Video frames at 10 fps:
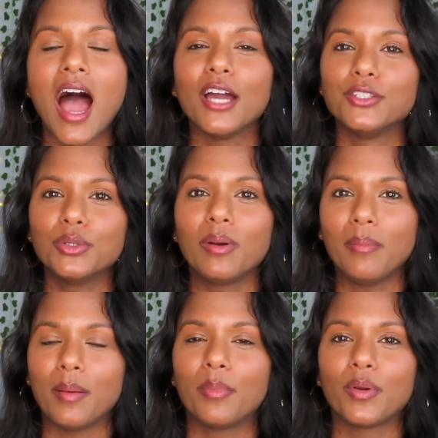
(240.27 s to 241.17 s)
I do
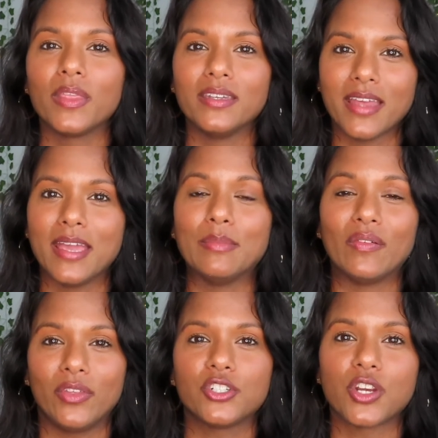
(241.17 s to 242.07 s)
remember the name
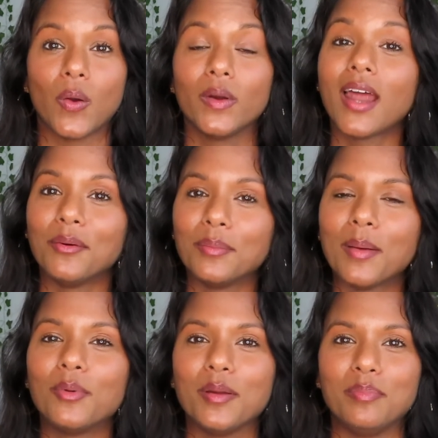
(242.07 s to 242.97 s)
of the show, and I
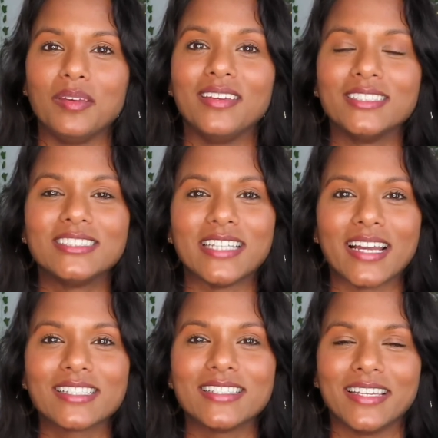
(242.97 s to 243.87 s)
remember it being
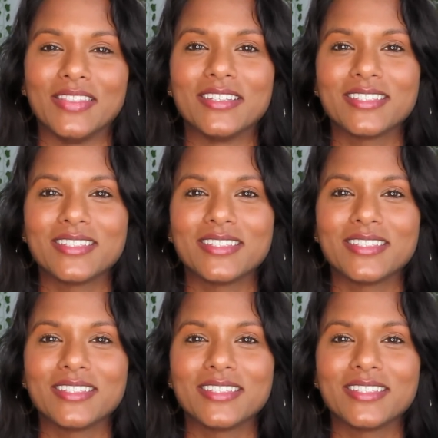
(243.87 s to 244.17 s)
Sex in the